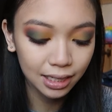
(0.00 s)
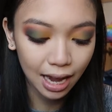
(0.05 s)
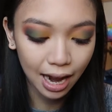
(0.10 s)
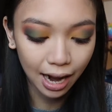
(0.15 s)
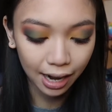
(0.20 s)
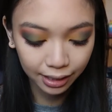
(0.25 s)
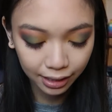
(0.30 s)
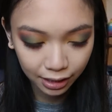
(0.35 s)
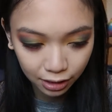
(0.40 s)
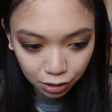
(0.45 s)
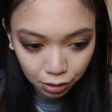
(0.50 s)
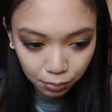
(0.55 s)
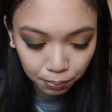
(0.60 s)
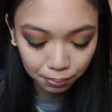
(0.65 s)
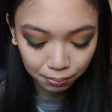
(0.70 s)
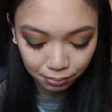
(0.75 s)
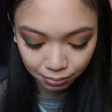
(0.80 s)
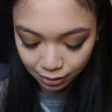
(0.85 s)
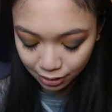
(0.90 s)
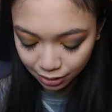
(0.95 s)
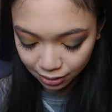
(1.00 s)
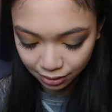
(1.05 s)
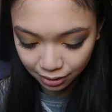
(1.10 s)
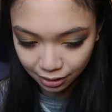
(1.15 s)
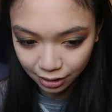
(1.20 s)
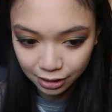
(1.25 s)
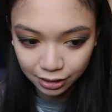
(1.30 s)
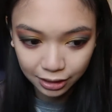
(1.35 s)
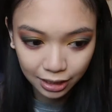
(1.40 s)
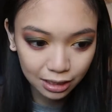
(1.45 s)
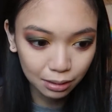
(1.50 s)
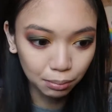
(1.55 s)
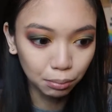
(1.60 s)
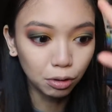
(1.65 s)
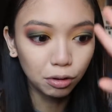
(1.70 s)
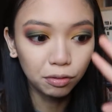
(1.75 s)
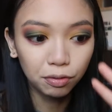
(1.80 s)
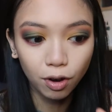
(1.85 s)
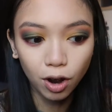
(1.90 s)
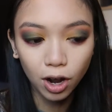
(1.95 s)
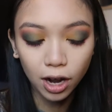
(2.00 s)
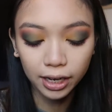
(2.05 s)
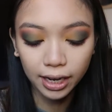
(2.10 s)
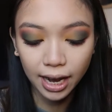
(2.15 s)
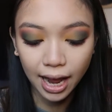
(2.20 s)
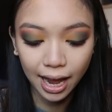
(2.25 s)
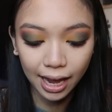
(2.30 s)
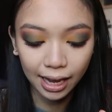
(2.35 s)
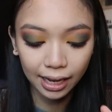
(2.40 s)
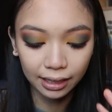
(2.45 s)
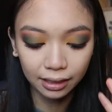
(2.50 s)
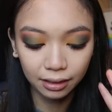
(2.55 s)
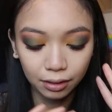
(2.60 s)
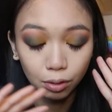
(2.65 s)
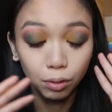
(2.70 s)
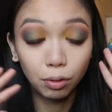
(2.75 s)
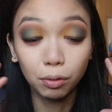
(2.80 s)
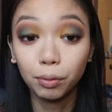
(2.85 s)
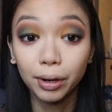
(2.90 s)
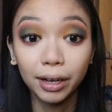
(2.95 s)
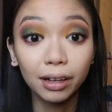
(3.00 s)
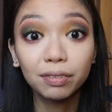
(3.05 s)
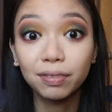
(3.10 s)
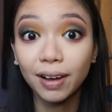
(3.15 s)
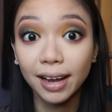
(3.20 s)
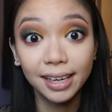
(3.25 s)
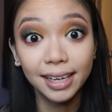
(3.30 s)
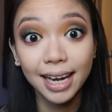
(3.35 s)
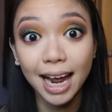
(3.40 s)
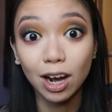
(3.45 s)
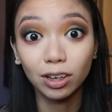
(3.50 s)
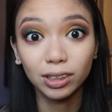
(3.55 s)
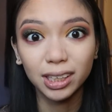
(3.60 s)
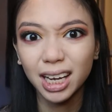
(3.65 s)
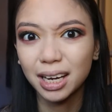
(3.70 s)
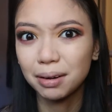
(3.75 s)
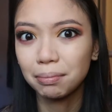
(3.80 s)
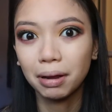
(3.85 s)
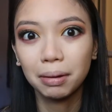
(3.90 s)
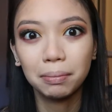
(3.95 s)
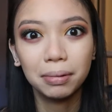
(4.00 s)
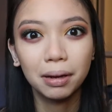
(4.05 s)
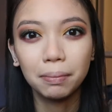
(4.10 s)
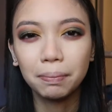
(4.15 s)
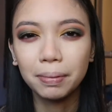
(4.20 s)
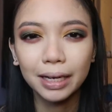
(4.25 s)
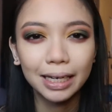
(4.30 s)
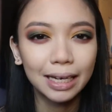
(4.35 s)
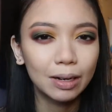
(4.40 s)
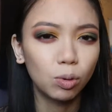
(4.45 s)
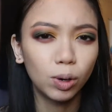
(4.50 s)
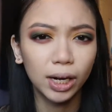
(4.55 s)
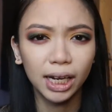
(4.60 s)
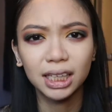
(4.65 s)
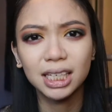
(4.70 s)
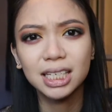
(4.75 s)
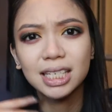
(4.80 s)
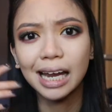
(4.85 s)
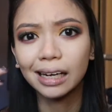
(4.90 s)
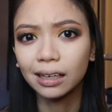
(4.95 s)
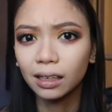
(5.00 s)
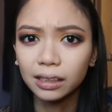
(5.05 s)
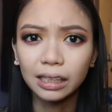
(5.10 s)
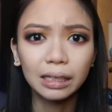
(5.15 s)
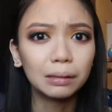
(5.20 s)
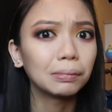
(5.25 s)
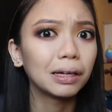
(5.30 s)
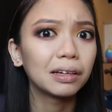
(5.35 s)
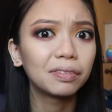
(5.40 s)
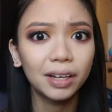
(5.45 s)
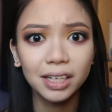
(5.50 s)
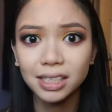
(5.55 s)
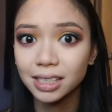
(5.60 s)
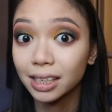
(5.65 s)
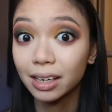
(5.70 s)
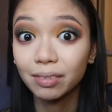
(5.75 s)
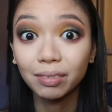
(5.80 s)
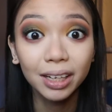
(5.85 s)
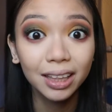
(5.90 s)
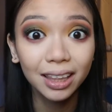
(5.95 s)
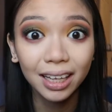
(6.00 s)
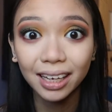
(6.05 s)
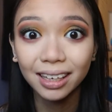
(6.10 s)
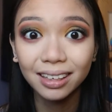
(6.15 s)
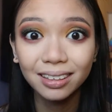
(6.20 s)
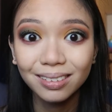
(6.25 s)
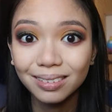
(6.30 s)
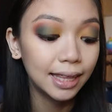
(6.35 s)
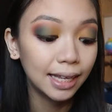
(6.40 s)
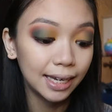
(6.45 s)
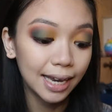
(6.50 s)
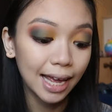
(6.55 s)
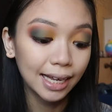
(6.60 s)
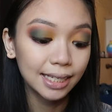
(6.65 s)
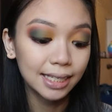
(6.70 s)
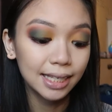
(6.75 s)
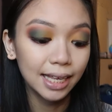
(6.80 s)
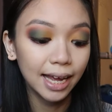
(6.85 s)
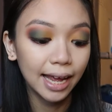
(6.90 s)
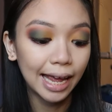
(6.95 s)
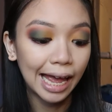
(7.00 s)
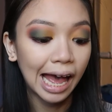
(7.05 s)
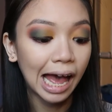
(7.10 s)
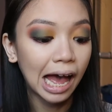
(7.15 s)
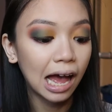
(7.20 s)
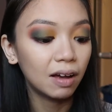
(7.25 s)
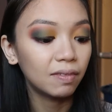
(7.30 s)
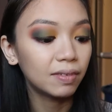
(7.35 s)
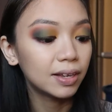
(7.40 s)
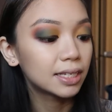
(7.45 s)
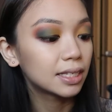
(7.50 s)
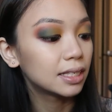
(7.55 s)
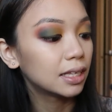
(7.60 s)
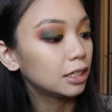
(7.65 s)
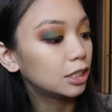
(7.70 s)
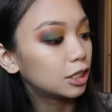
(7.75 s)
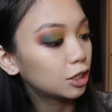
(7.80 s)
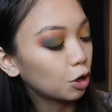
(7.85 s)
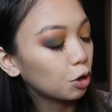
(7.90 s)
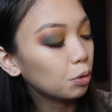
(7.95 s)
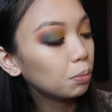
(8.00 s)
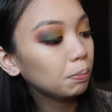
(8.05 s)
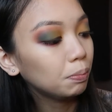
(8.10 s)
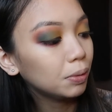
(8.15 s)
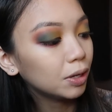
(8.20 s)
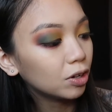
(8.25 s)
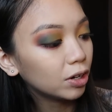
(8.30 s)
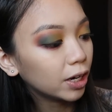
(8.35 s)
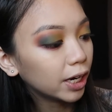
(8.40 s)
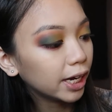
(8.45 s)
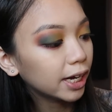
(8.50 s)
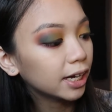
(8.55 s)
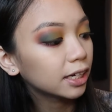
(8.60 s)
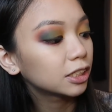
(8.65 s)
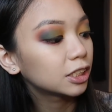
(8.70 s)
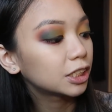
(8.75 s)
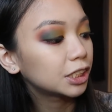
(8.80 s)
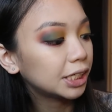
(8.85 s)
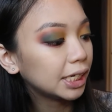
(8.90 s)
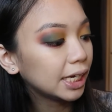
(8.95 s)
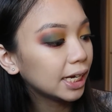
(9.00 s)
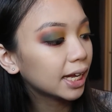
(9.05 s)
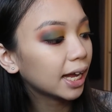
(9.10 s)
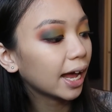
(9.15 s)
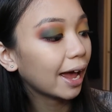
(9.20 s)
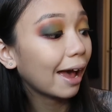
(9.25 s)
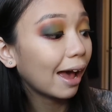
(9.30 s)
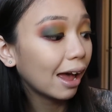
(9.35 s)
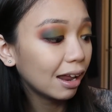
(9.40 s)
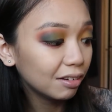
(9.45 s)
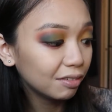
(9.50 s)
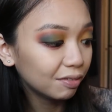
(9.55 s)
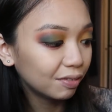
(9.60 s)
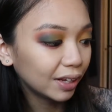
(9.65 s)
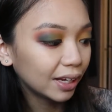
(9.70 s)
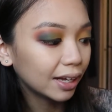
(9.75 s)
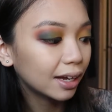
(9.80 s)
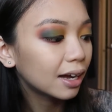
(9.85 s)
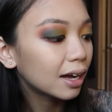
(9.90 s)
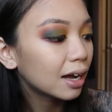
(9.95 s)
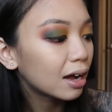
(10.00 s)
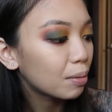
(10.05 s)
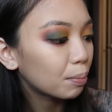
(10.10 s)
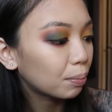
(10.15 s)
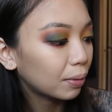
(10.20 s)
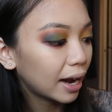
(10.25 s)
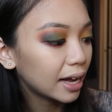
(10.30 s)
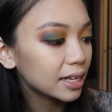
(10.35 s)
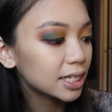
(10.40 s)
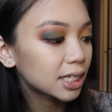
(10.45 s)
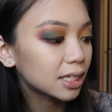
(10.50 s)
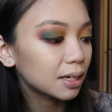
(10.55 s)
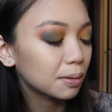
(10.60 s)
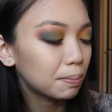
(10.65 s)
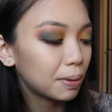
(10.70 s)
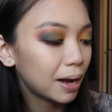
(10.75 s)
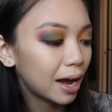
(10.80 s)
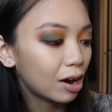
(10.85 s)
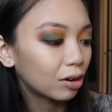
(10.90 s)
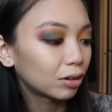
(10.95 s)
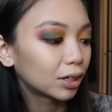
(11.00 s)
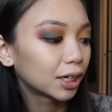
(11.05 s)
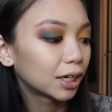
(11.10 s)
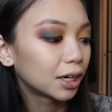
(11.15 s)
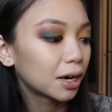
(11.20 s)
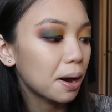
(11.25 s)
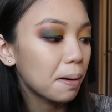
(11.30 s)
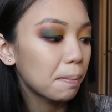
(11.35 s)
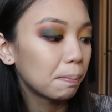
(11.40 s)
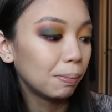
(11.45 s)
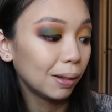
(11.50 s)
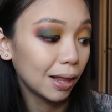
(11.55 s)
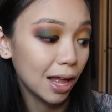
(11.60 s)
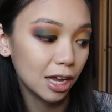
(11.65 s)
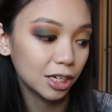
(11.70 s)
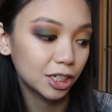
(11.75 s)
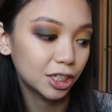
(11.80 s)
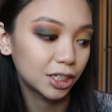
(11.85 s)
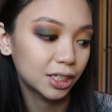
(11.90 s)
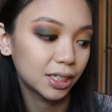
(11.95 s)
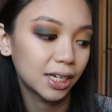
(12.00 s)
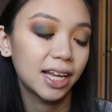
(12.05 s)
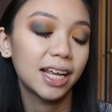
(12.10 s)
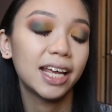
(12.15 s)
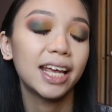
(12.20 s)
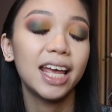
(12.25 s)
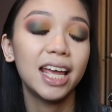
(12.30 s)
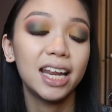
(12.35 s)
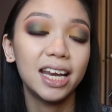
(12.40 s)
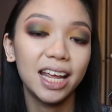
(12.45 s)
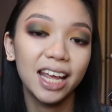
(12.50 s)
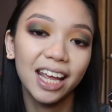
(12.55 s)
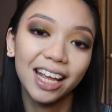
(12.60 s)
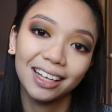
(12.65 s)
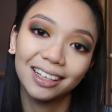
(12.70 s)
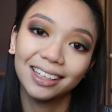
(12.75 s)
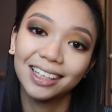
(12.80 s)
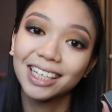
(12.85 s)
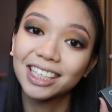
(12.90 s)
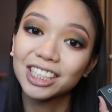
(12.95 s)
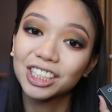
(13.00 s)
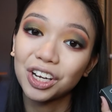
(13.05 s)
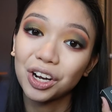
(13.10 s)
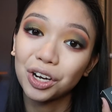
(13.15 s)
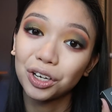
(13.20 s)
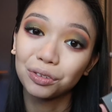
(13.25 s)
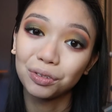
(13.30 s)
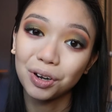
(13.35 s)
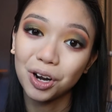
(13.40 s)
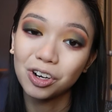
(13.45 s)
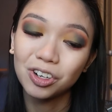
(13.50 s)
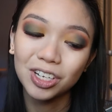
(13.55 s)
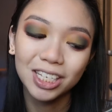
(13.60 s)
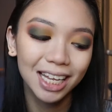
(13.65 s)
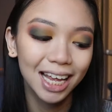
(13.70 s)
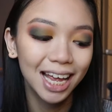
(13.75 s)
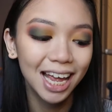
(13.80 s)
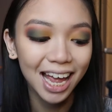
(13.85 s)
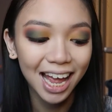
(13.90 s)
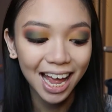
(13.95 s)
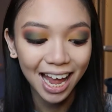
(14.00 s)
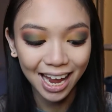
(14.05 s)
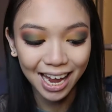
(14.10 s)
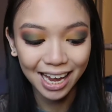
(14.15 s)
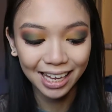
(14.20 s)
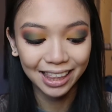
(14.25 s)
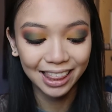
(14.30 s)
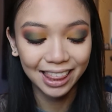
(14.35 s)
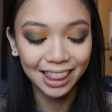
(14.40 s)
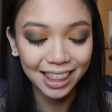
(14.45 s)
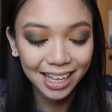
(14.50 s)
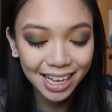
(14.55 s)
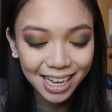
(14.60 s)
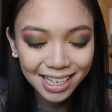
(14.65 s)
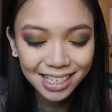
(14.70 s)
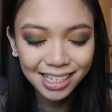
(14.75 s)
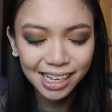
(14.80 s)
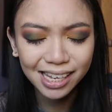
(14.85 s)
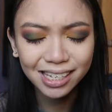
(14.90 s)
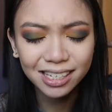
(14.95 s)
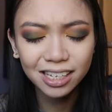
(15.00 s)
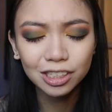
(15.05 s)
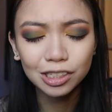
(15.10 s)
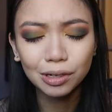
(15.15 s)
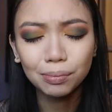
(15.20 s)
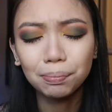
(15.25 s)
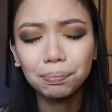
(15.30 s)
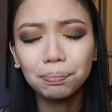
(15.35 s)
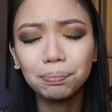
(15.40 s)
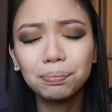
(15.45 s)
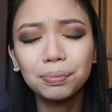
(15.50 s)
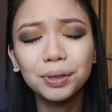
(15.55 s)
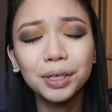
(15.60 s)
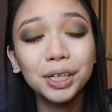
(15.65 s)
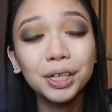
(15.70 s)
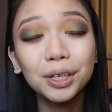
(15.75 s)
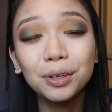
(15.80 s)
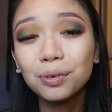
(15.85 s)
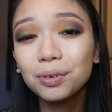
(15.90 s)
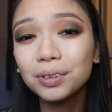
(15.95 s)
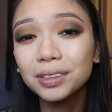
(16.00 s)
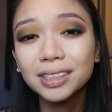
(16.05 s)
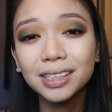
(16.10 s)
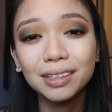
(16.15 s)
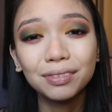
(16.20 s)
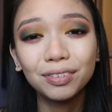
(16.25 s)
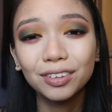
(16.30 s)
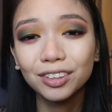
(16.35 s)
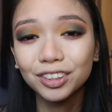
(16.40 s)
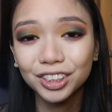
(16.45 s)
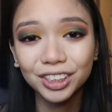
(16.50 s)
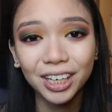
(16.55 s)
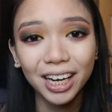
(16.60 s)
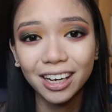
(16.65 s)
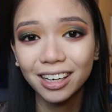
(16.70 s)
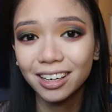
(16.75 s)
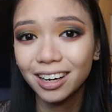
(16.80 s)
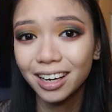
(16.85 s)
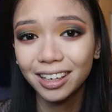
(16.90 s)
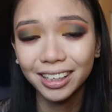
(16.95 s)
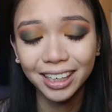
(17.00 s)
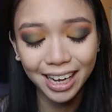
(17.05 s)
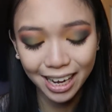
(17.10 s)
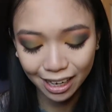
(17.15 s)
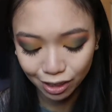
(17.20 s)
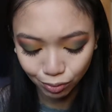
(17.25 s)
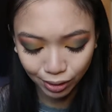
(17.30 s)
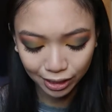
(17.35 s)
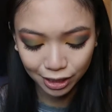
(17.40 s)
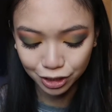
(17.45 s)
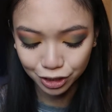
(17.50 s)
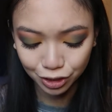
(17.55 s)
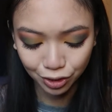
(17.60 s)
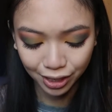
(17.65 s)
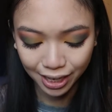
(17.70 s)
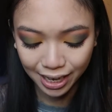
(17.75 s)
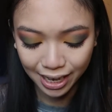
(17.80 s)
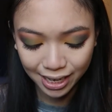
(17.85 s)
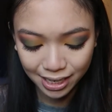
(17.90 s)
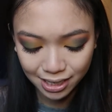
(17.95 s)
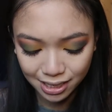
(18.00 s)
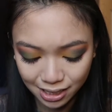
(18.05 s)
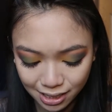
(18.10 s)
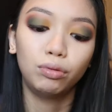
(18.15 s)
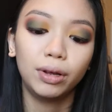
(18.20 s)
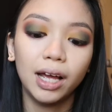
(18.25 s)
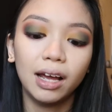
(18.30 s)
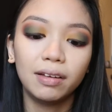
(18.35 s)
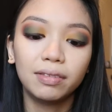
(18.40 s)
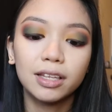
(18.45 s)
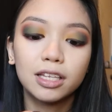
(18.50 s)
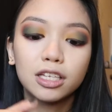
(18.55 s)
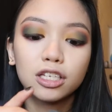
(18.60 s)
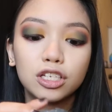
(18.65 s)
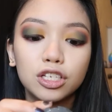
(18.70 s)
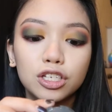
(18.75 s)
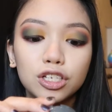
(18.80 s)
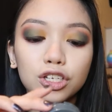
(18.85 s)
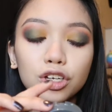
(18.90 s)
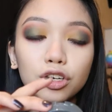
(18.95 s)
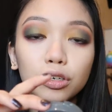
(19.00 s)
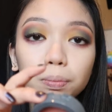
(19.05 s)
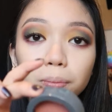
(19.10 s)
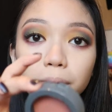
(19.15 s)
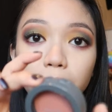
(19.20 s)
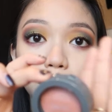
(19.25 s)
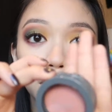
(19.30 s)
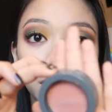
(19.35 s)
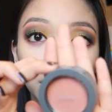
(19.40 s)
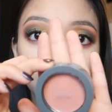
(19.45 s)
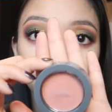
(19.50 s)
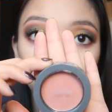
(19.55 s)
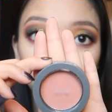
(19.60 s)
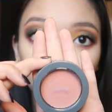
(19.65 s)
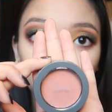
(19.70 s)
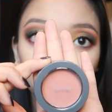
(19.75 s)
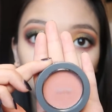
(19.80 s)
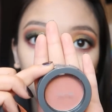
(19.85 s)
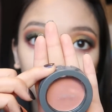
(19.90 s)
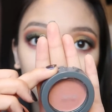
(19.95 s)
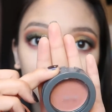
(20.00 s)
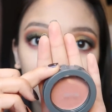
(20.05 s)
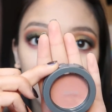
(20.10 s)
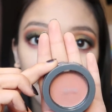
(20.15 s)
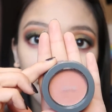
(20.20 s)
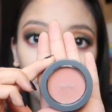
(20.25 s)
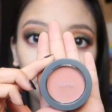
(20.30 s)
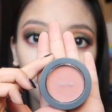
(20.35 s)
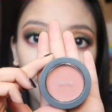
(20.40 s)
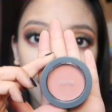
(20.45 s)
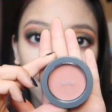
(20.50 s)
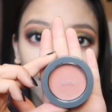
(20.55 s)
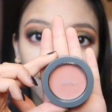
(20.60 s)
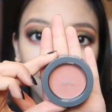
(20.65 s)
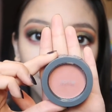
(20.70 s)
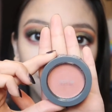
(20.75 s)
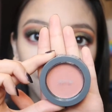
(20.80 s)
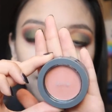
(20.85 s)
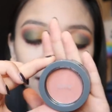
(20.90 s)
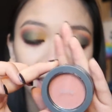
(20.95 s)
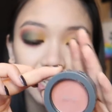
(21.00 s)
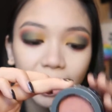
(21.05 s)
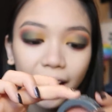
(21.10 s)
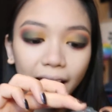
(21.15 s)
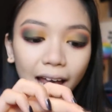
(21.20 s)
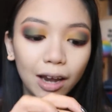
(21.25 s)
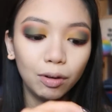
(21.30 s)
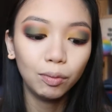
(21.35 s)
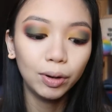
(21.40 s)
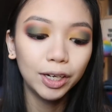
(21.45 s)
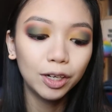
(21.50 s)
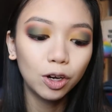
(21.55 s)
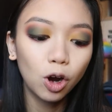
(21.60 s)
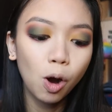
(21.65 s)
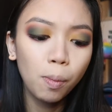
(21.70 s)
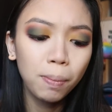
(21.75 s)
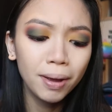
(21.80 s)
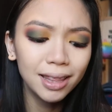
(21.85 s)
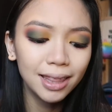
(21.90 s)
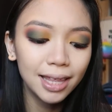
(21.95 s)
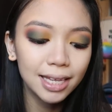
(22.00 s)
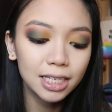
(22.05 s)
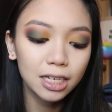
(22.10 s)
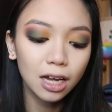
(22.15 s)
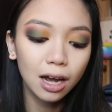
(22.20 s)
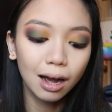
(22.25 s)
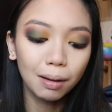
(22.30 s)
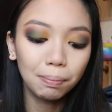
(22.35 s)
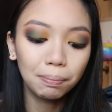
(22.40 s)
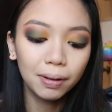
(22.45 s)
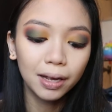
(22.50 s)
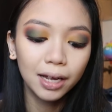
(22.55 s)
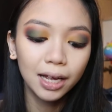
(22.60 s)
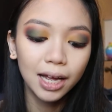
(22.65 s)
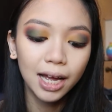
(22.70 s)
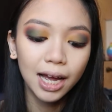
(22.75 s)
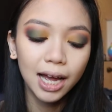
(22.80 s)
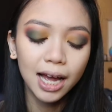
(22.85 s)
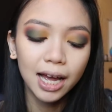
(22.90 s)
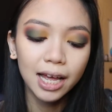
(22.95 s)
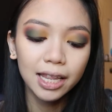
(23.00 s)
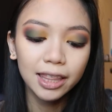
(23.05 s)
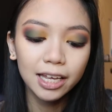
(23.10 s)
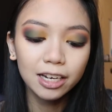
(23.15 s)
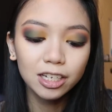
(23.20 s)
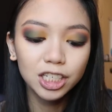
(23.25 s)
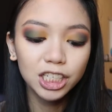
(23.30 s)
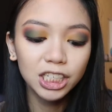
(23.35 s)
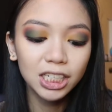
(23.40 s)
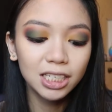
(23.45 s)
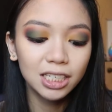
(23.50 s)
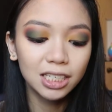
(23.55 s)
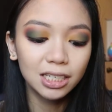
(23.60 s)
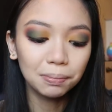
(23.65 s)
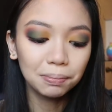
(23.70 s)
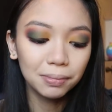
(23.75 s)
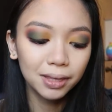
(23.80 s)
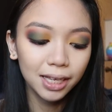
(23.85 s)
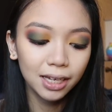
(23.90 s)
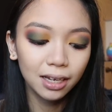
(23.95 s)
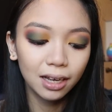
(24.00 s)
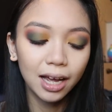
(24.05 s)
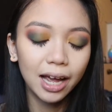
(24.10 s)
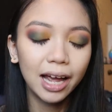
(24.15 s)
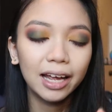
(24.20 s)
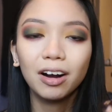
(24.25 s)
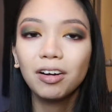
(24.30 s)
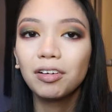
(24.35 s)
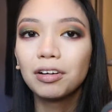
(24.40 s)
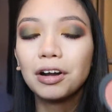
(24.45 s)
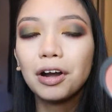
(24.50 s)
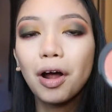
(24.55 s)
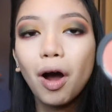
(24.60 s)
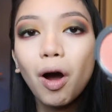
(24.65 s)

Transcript: I need to just move on, and we'll find out in maybe a bit when it's settled in my face and everything. The next thing I have is the Dome Beauty Cheek Envy Pressed Powder Blush in English Rose, and this is such a beautiful shade. I can't wait to show you guys. We have this super cute packaging, and when you open this up, there's just something, I don't